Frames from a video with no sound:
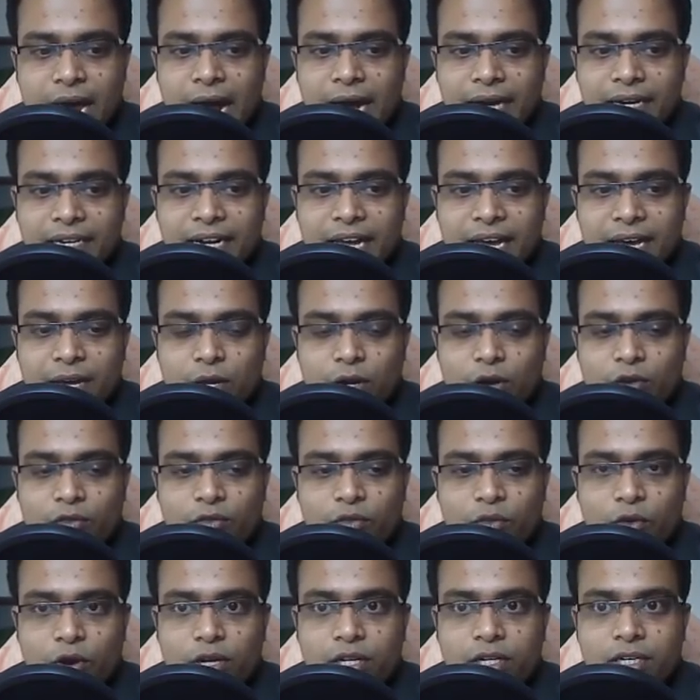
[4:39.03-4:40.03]
at an angle
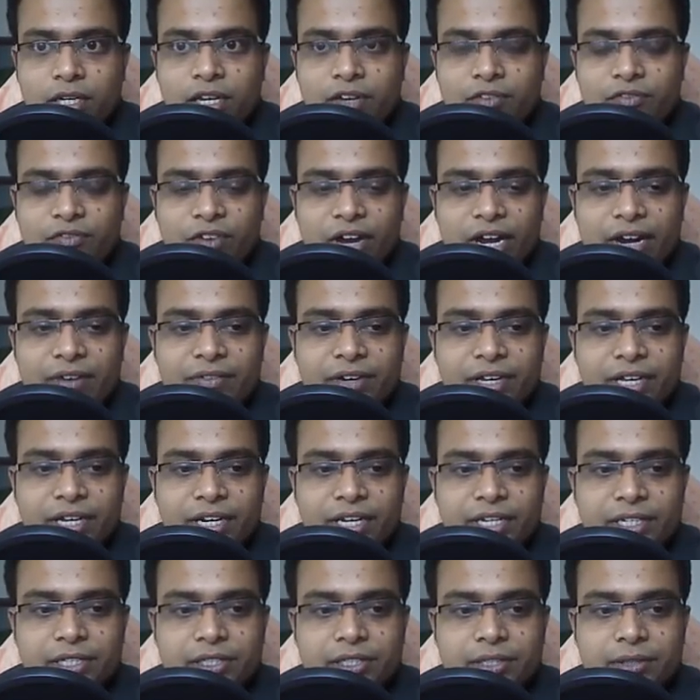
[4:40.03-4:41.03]
of 45
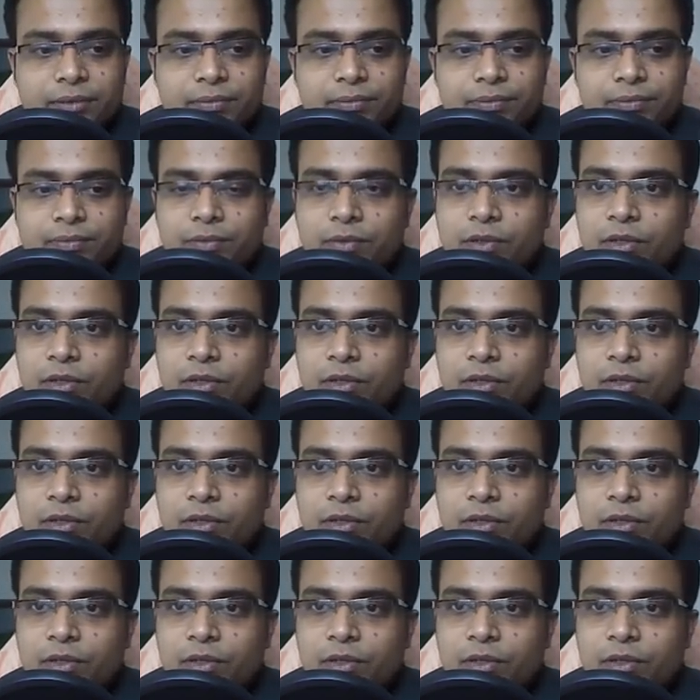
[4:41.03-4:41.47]
degrees